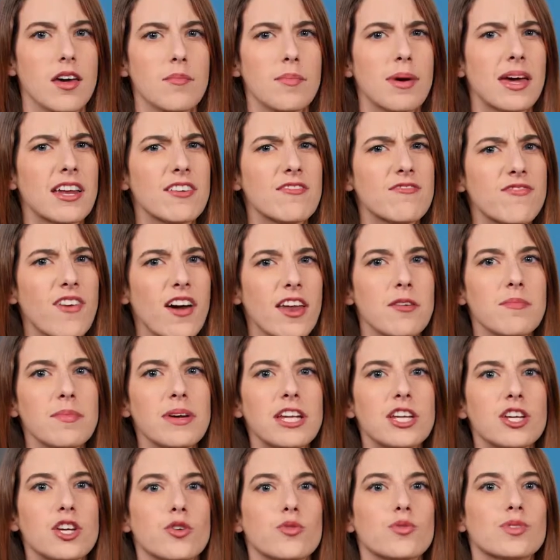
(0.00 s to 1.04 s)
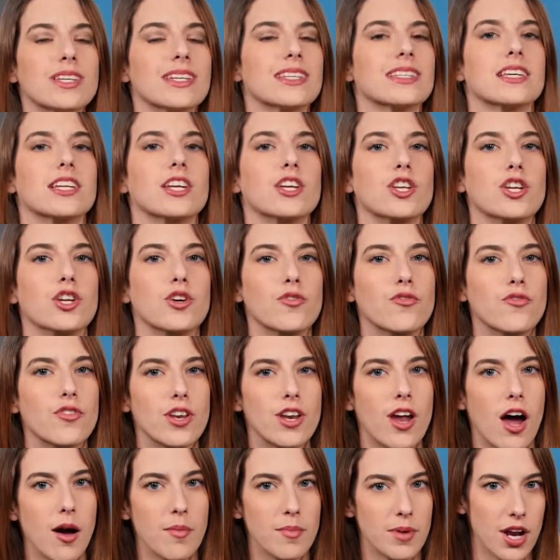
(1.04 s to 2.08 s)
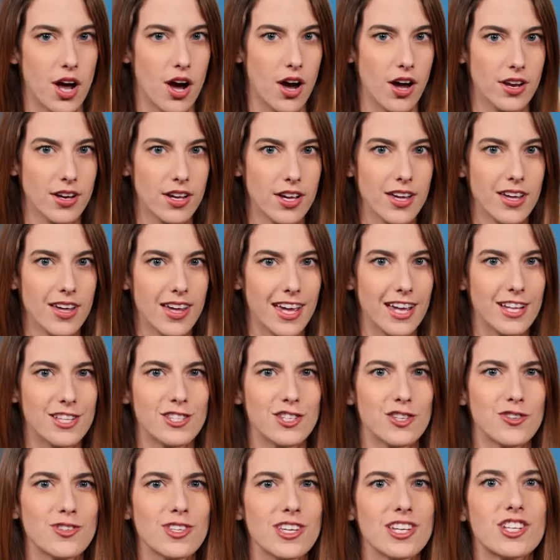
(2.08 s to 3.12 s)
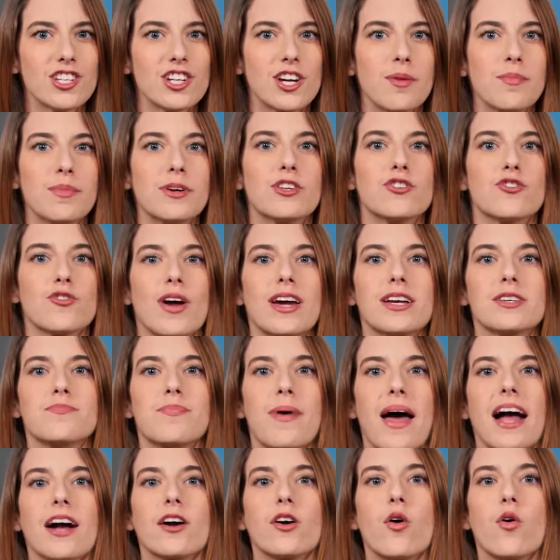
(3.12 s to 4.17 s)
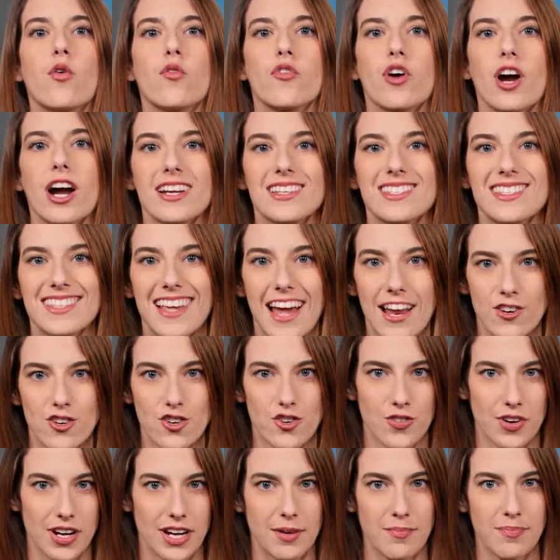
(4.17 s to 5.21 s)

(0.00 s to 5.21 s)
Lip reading: But amphetamine use isn't a new phenomenon. Its usage can be traced back over a century.